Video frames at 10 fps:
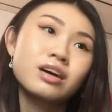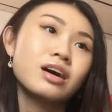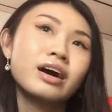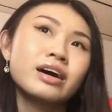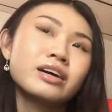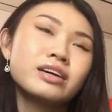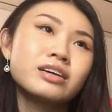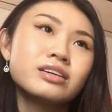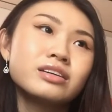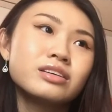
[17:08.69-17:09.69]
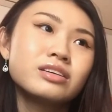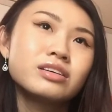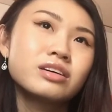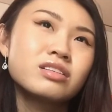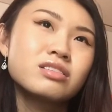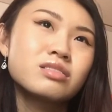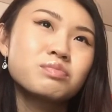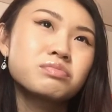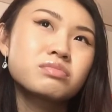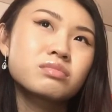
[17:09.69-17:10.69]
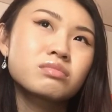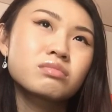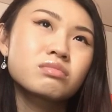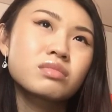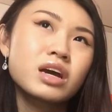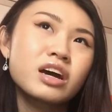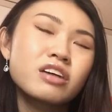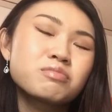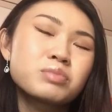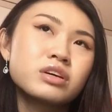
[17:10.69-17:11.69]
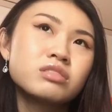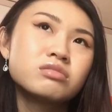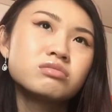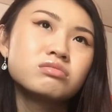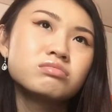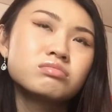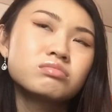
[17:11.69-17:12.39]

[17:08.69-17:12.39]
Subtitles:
I have been